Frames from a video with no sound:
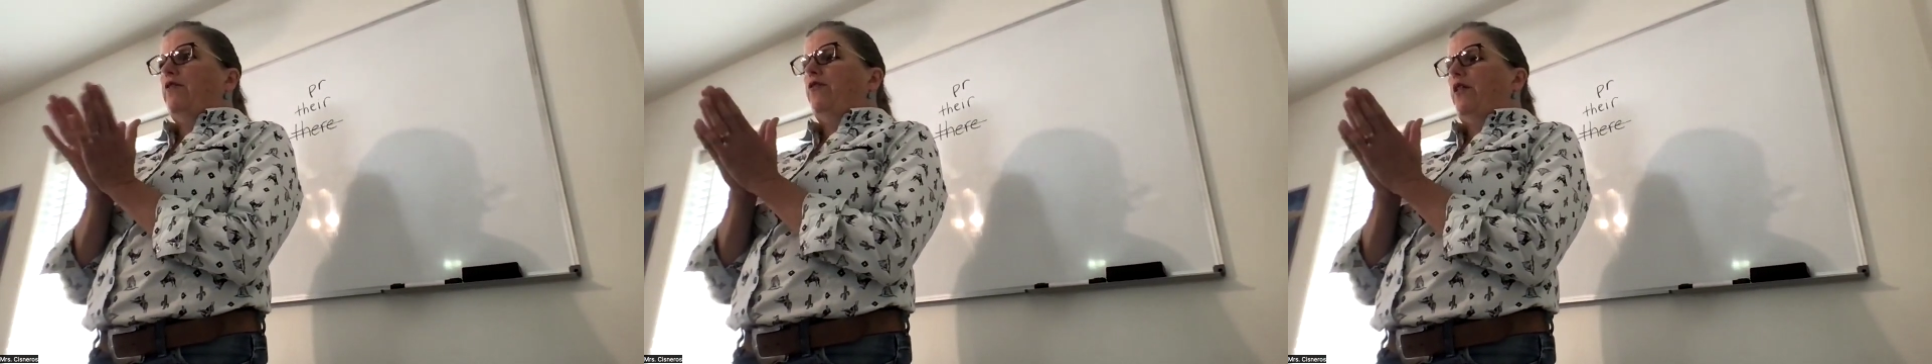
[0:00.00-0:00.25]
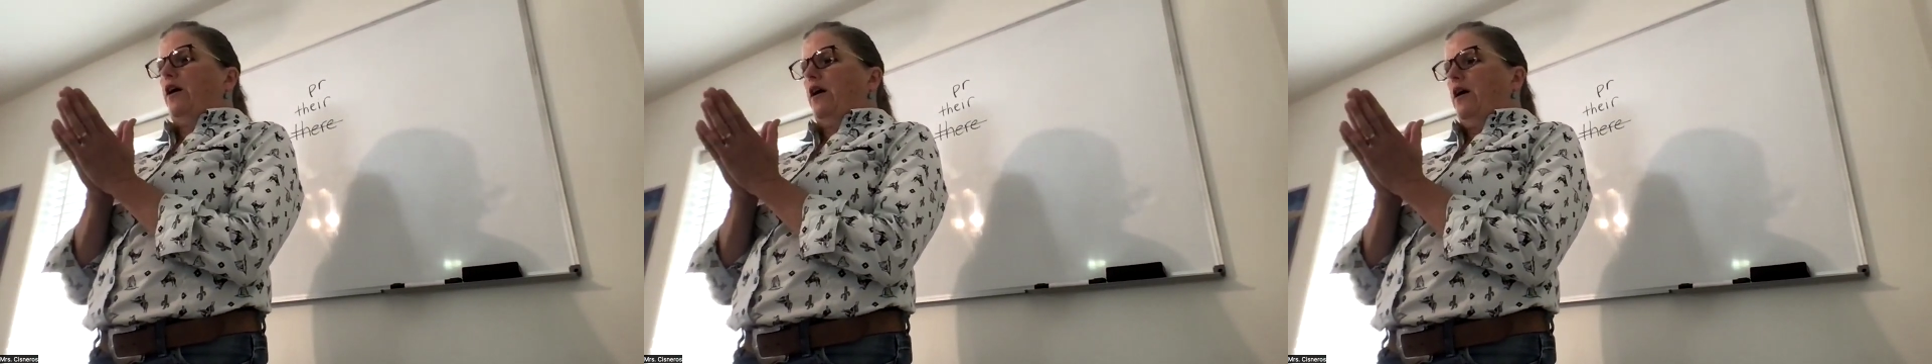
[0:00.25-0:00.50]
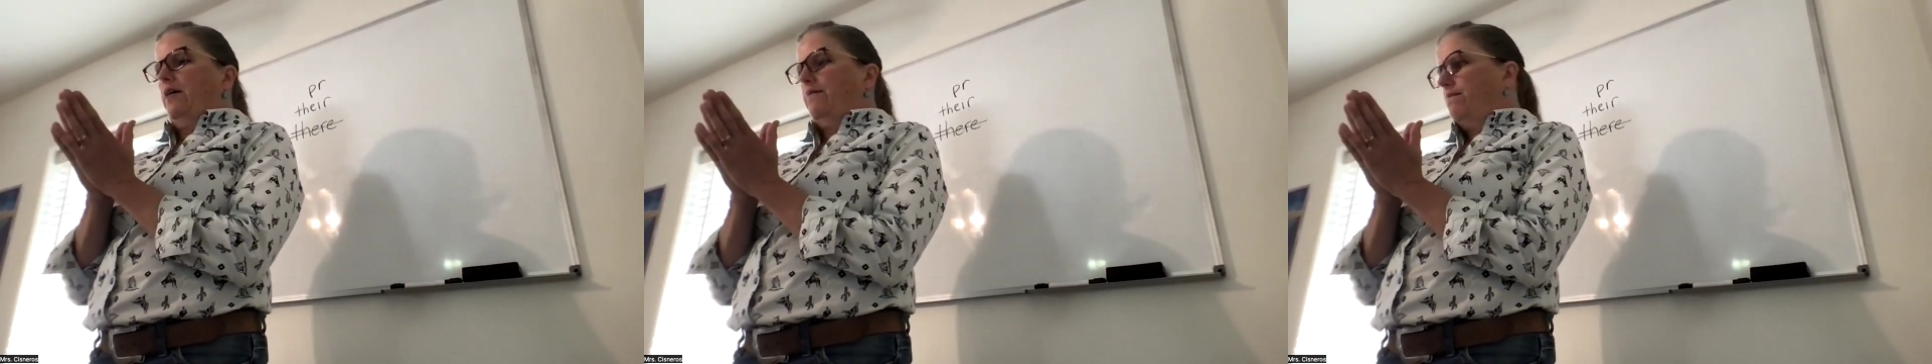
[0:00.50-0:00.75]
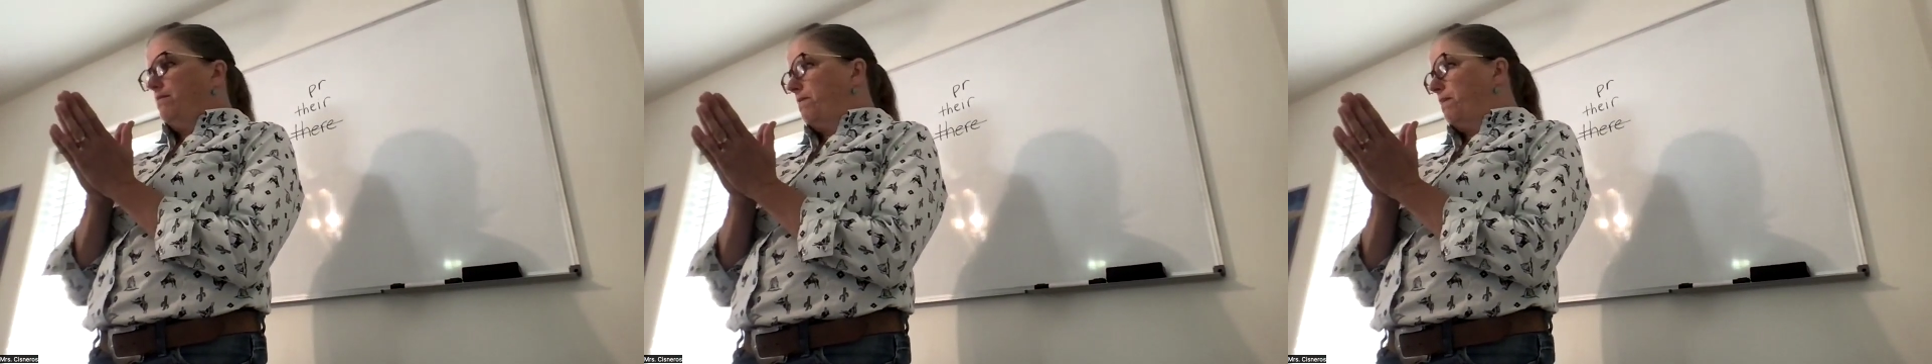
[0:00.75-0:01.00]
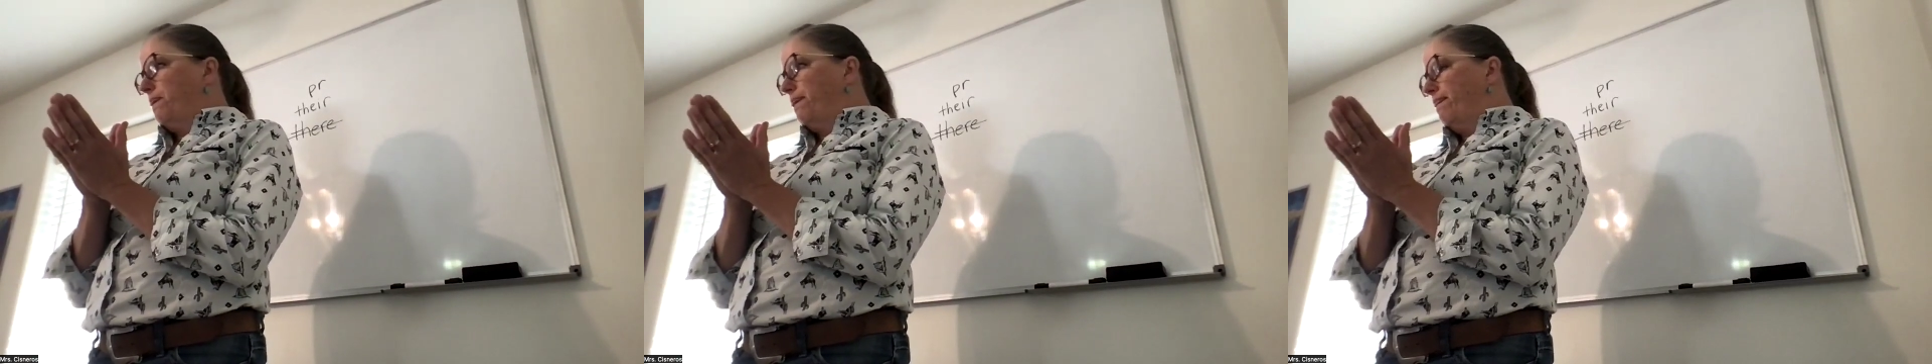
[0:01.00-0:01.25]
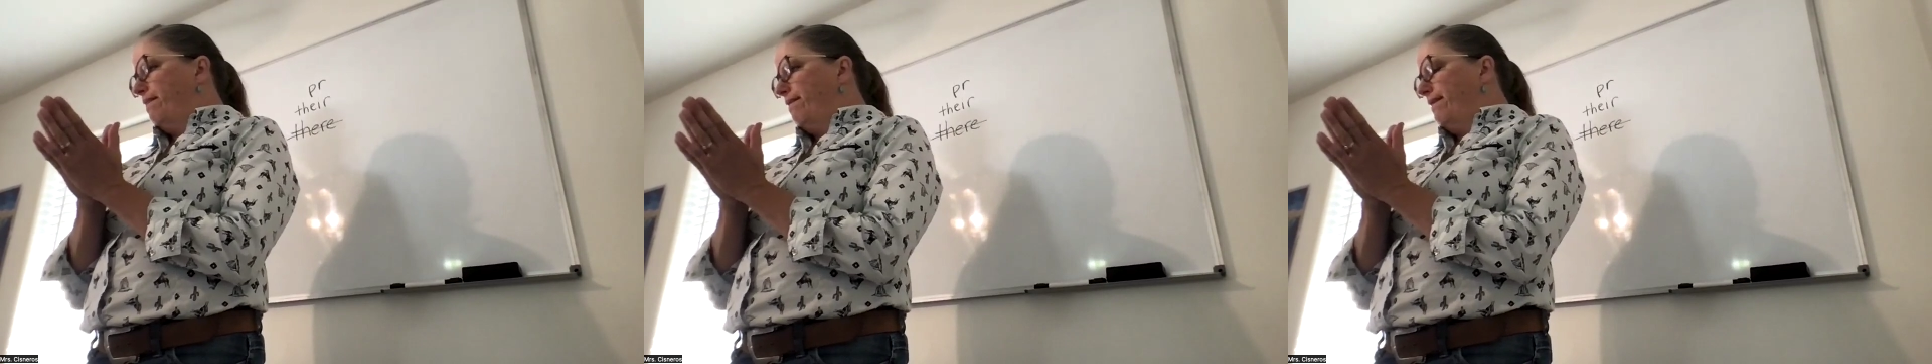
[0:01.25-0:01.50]
and the fly.
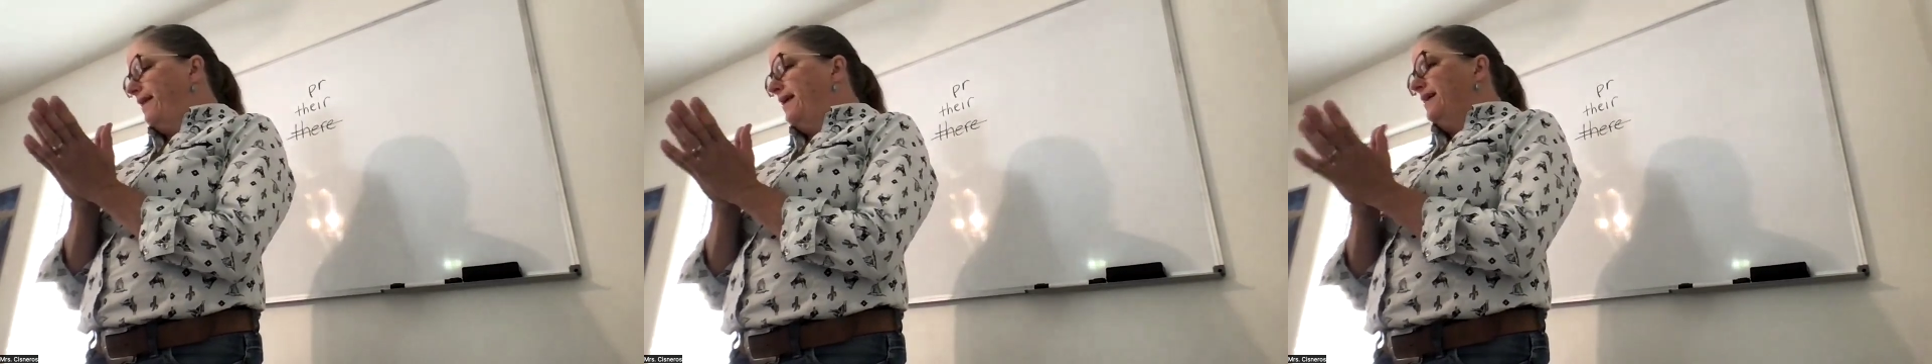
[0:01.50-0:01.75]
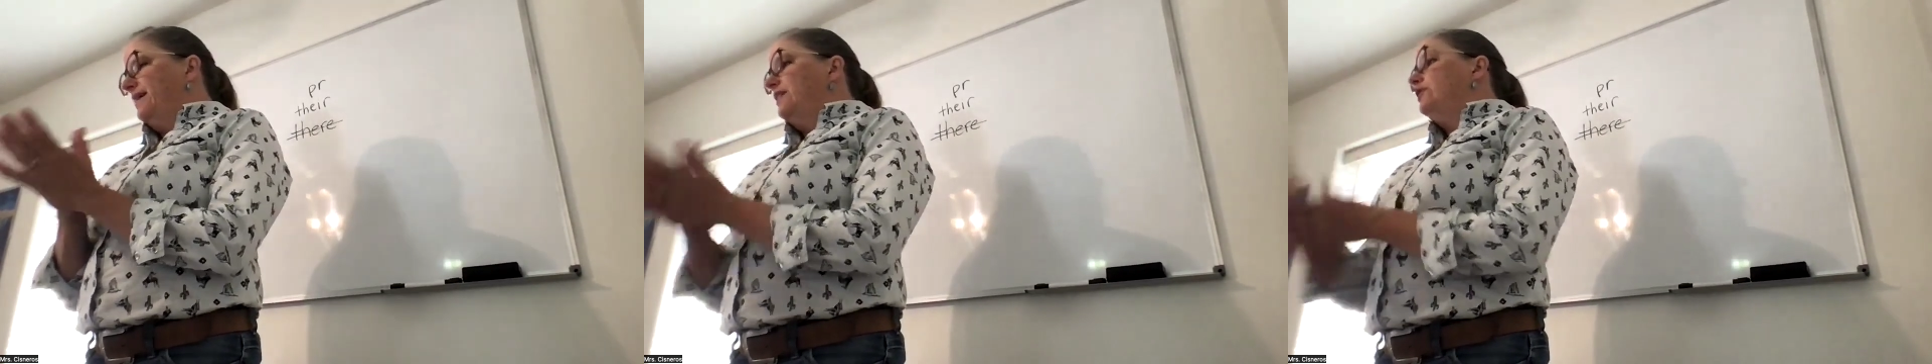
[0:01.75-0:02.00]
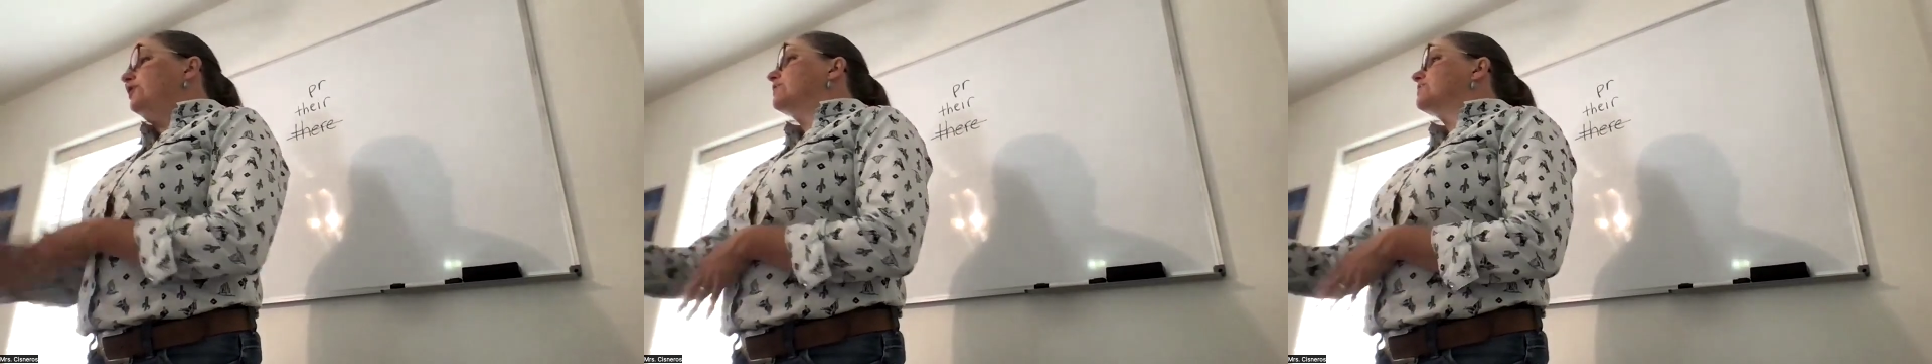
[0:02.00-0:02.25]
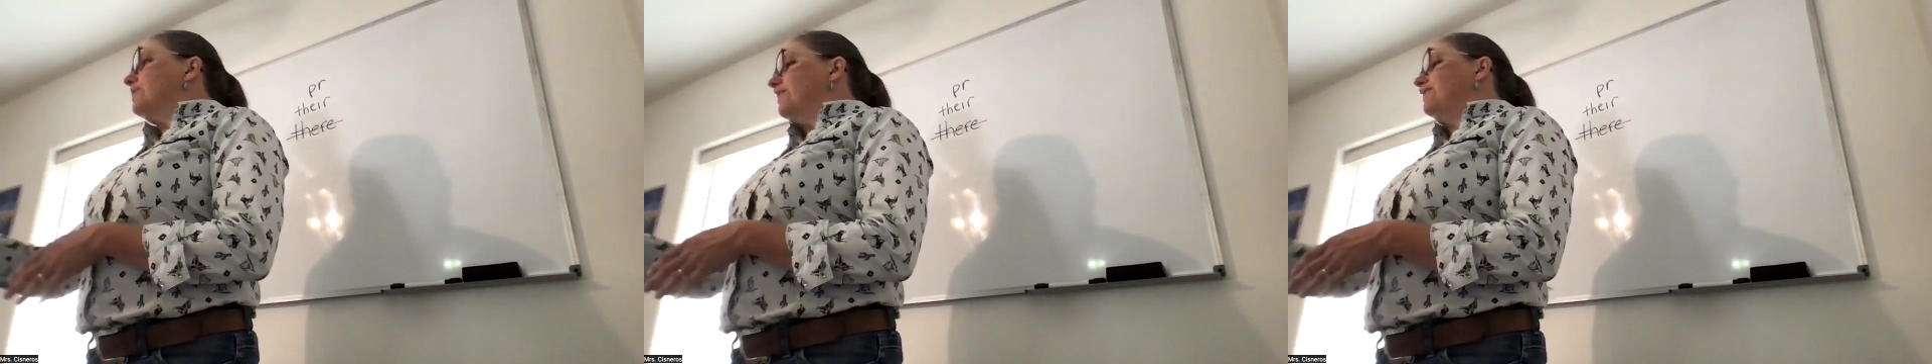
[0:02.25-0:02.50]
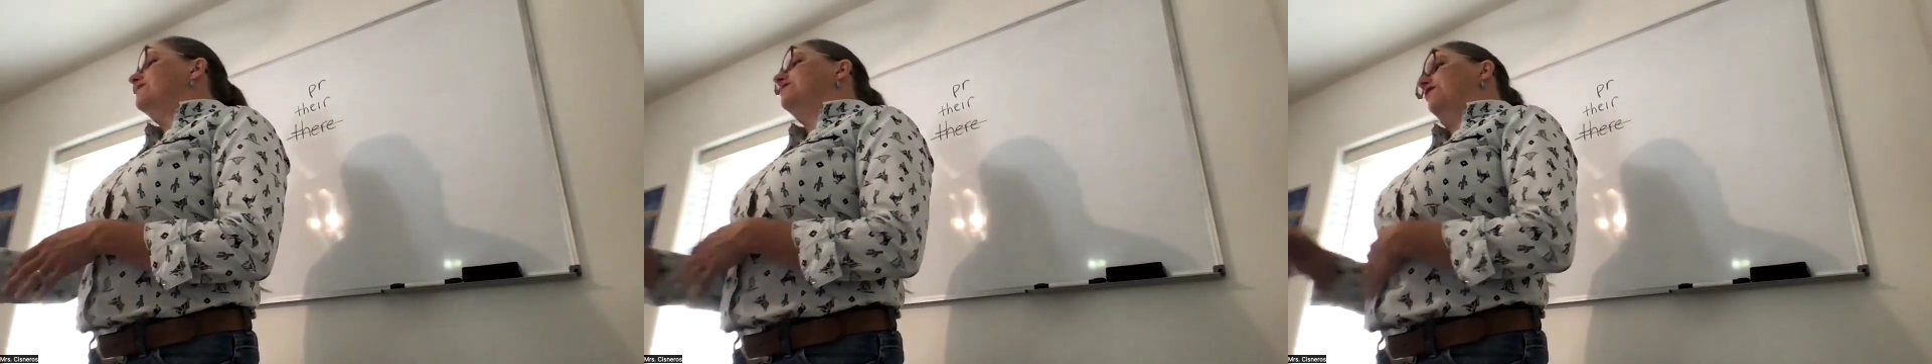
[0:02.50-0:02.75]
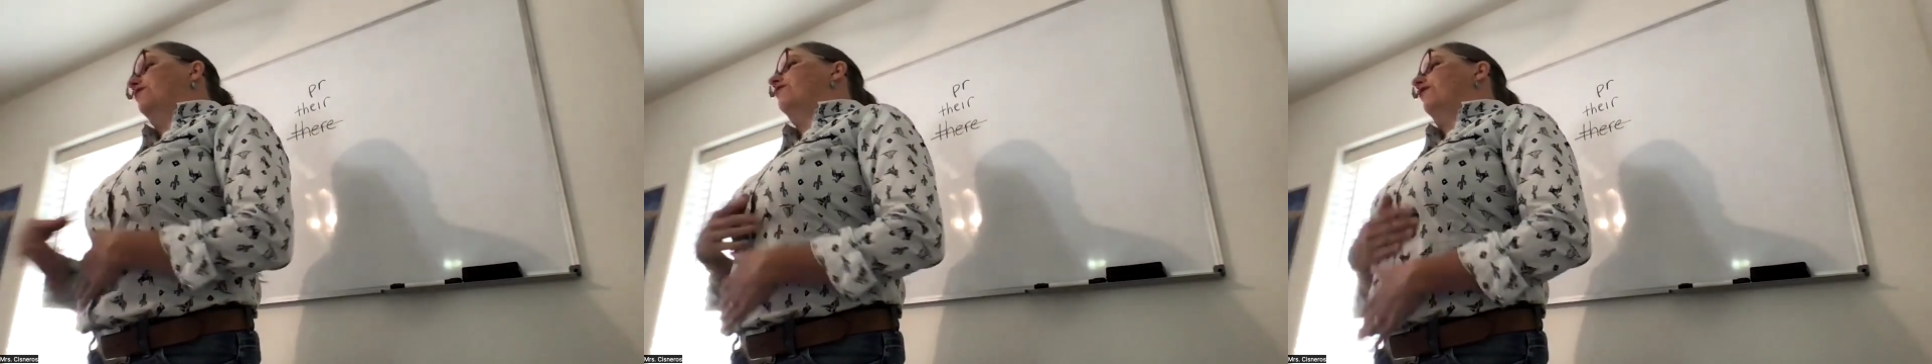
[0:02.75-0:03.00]
You'll start
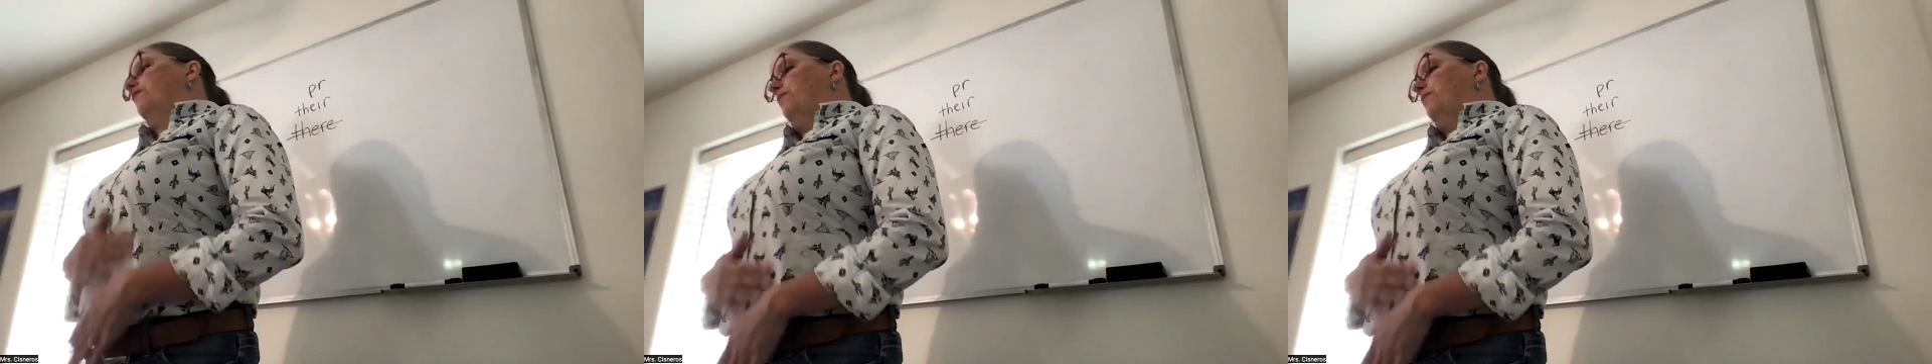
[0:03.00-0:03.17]
using your front